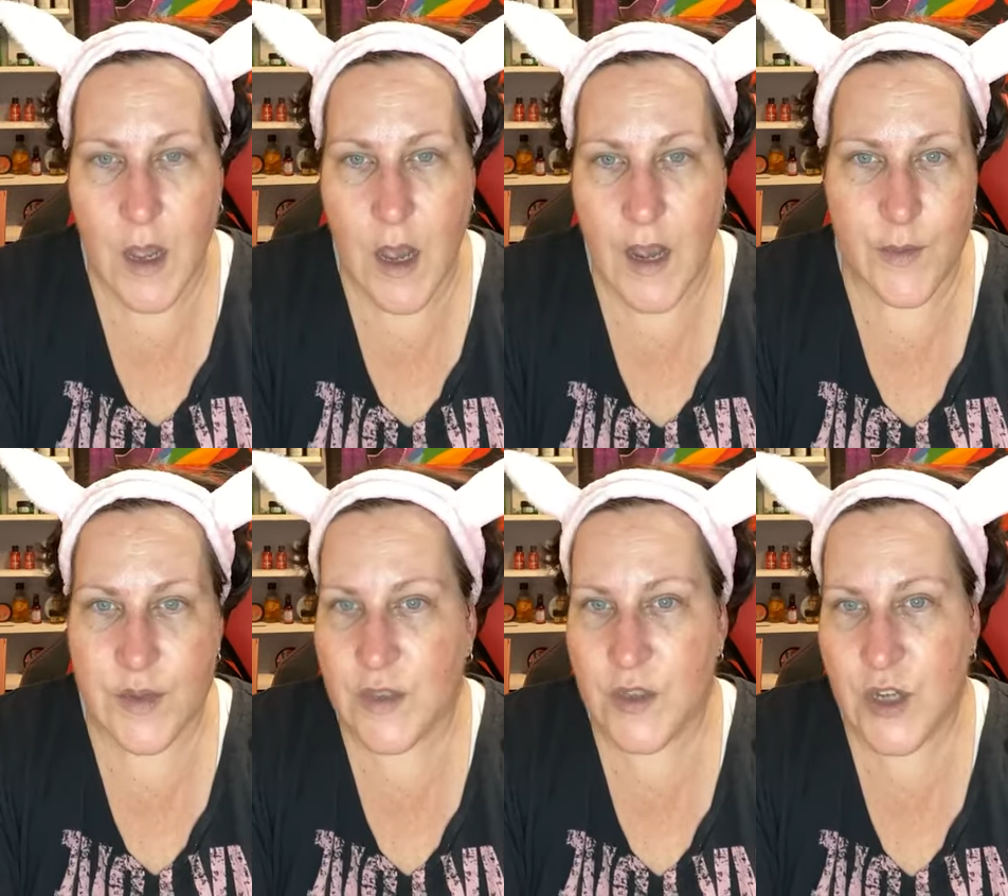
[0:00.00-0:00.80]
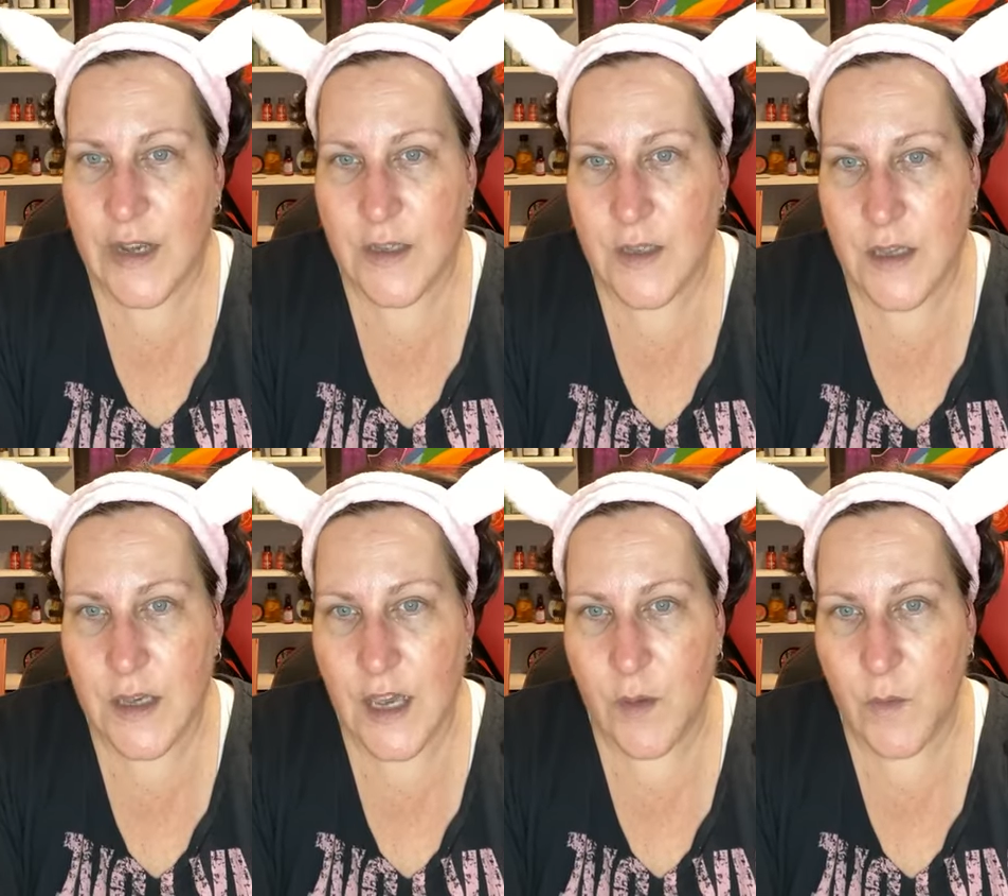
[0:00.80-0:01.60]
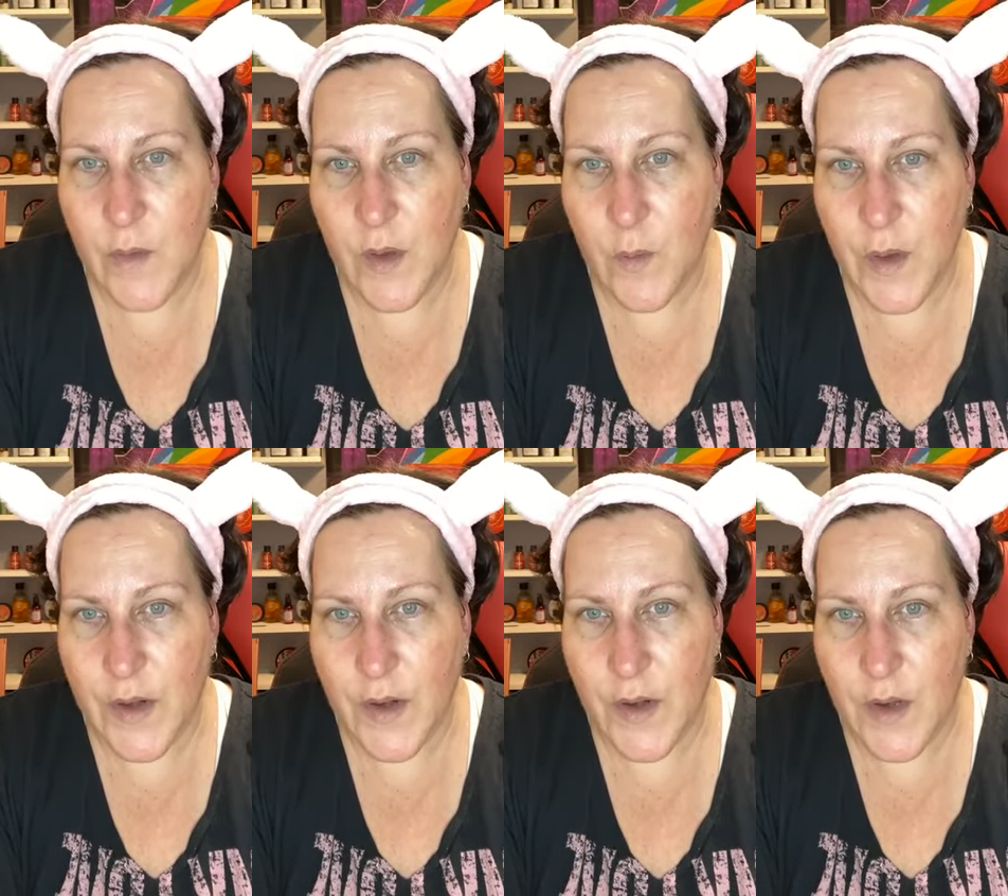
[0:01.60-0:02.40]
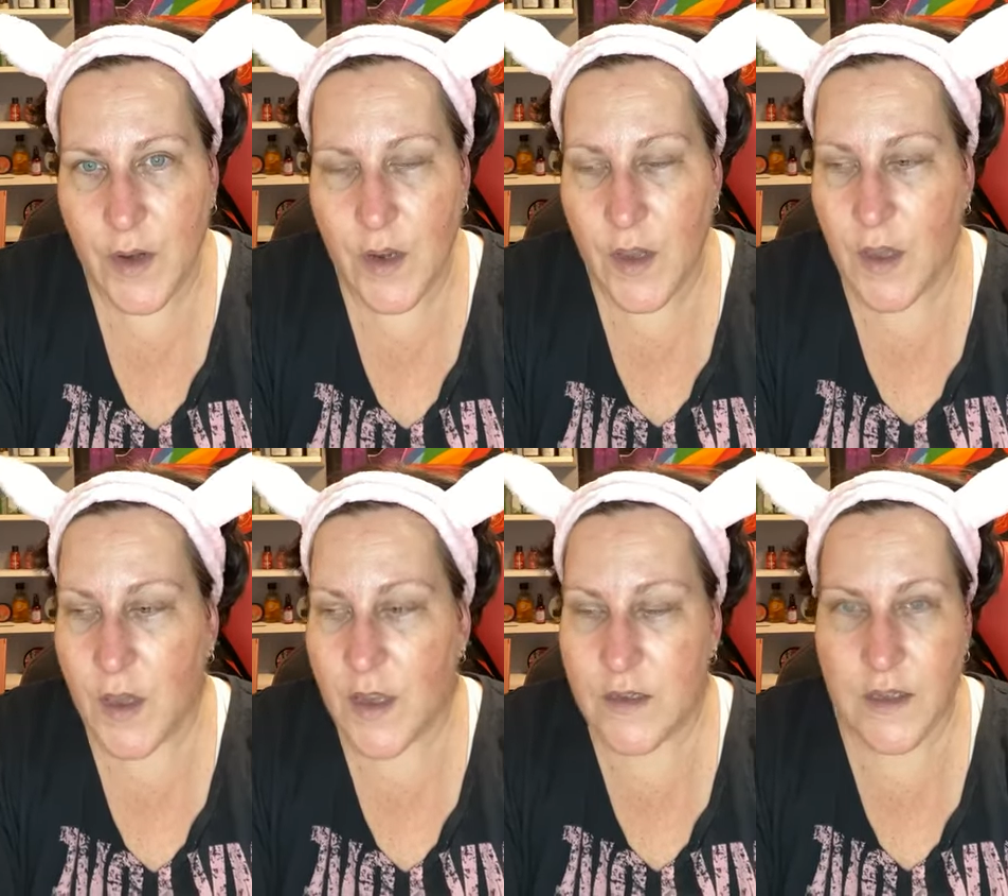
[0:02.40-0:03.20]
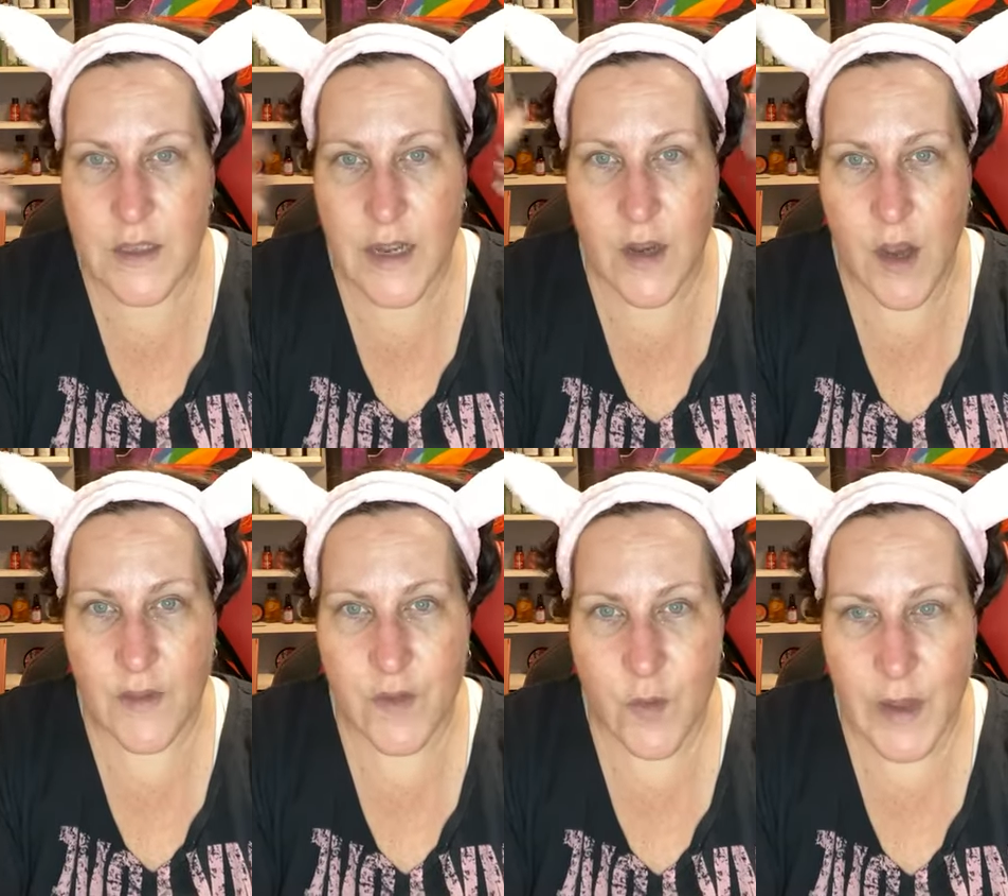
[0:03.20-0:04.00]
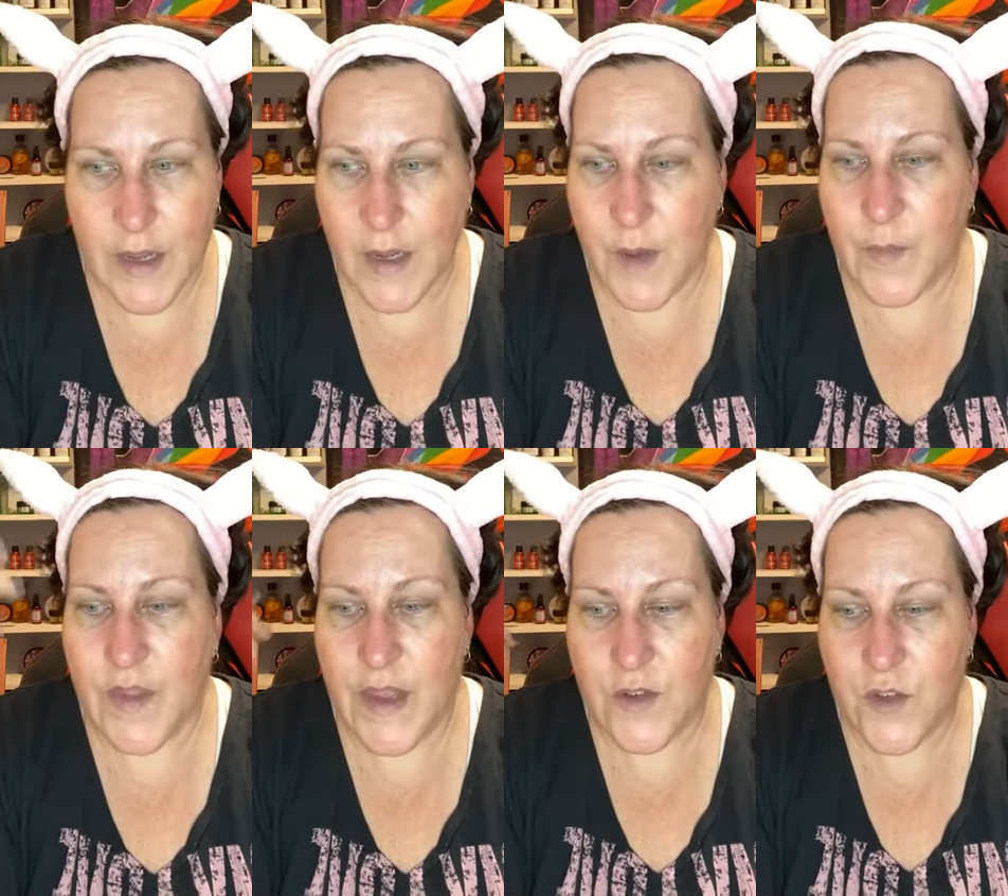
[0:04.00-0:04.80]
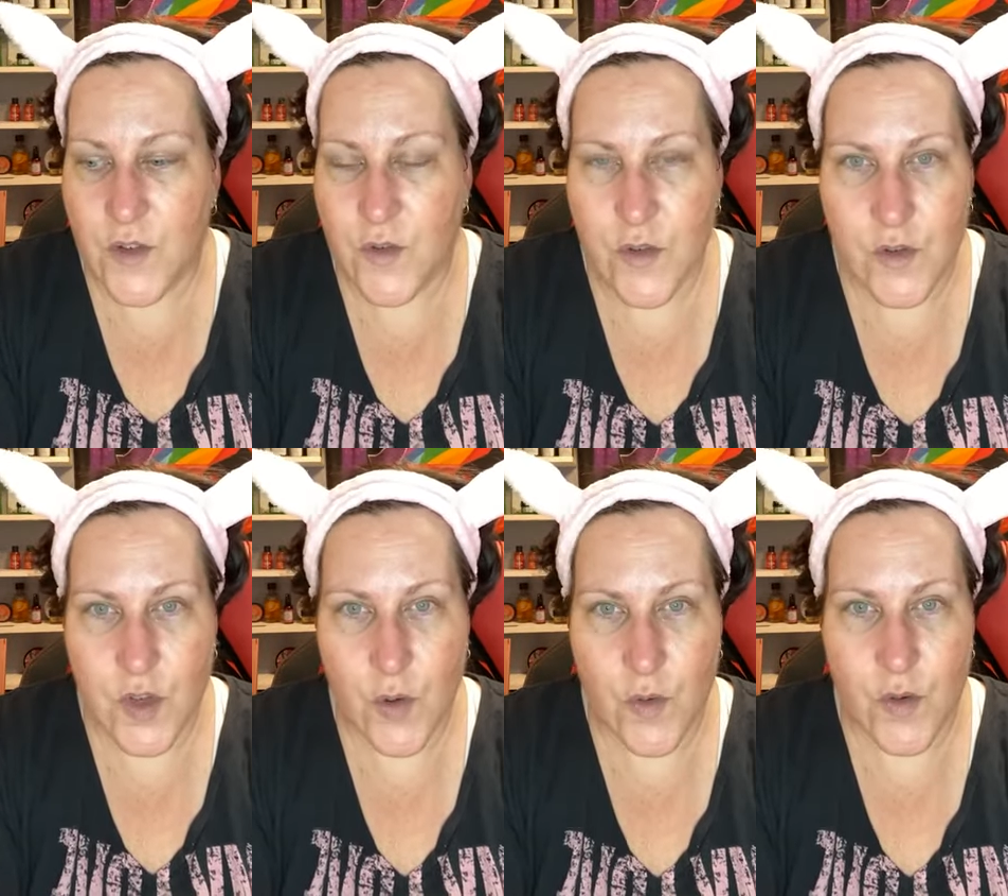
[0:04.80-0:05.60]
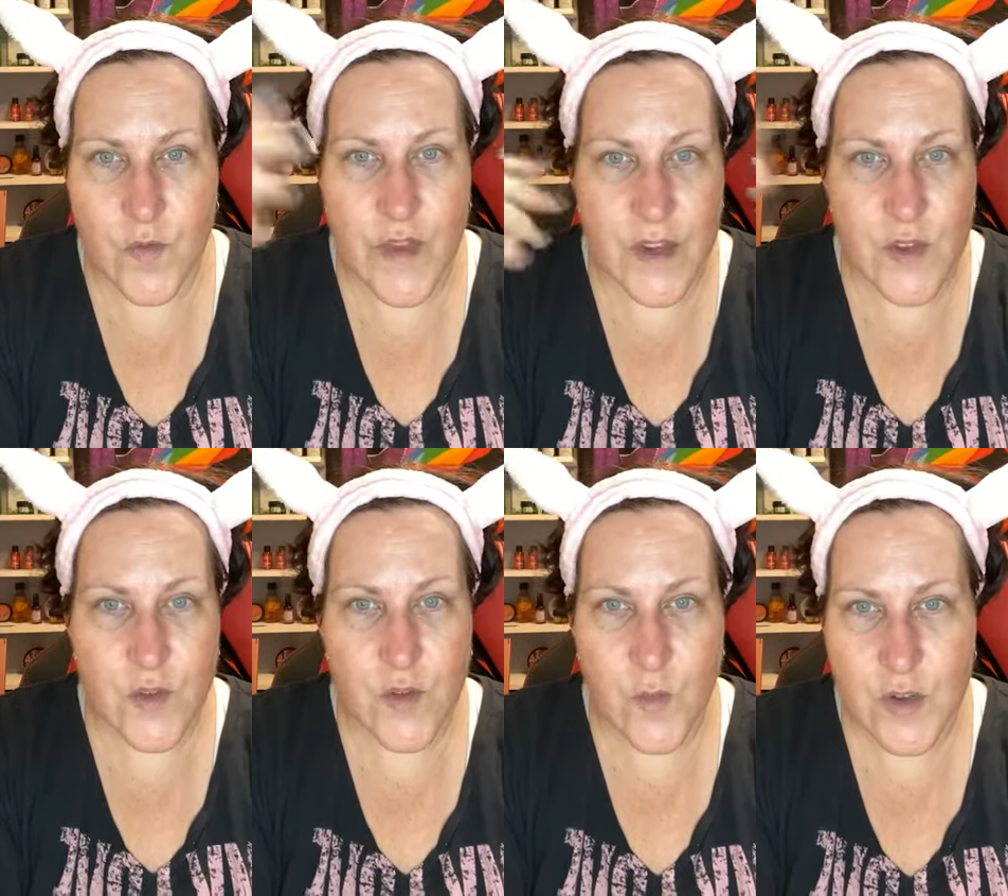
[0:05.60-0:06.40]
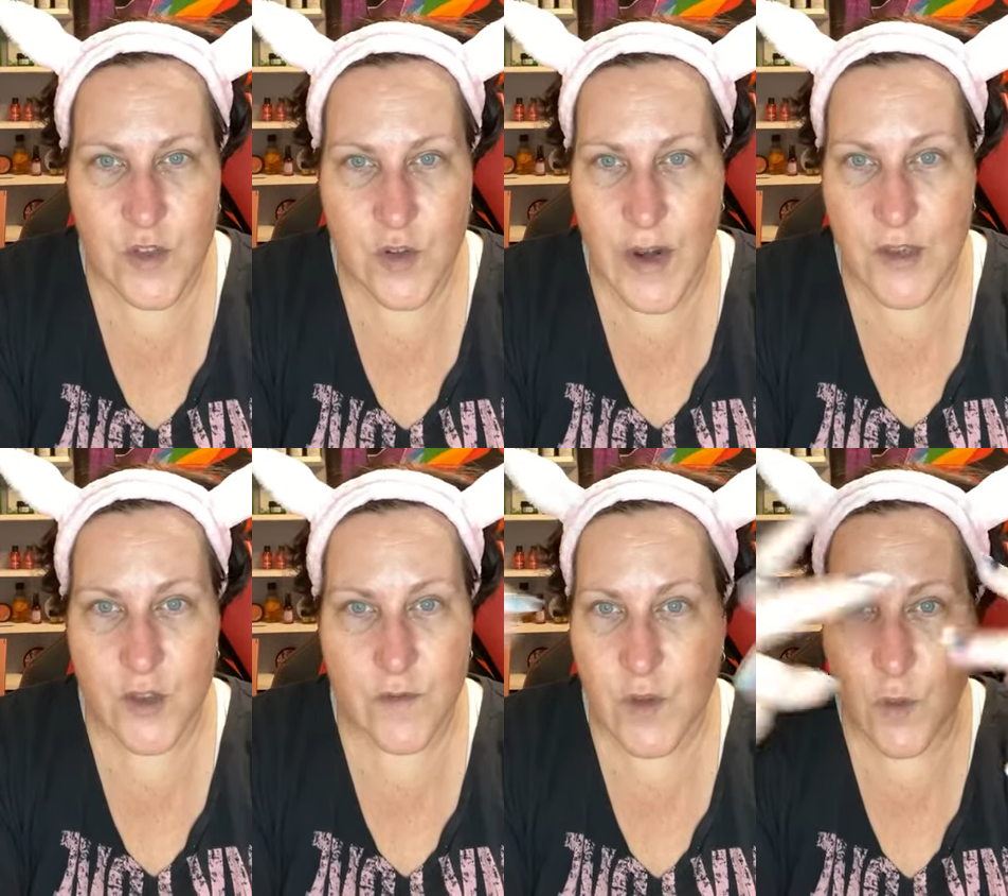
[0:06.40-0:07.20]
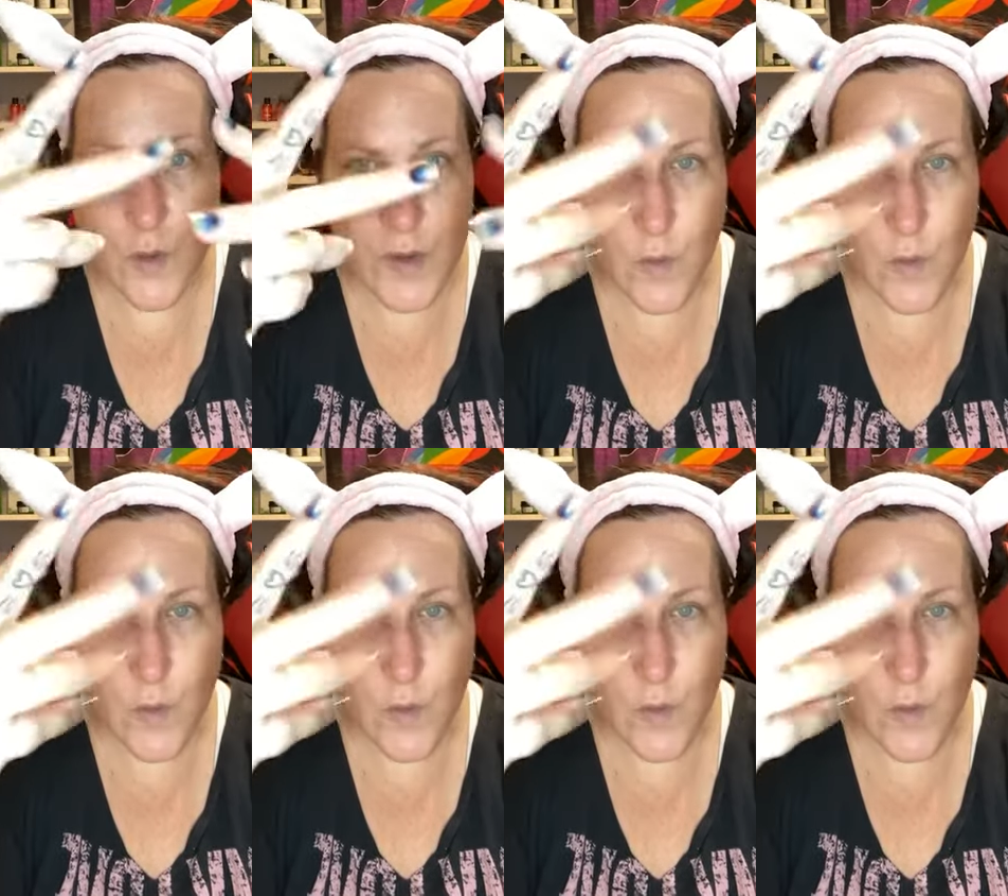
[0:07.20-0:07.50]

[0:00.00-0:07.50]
I would suggest the chamomile butter to take off your makeup, then do your toner, then do your moisturizer if you only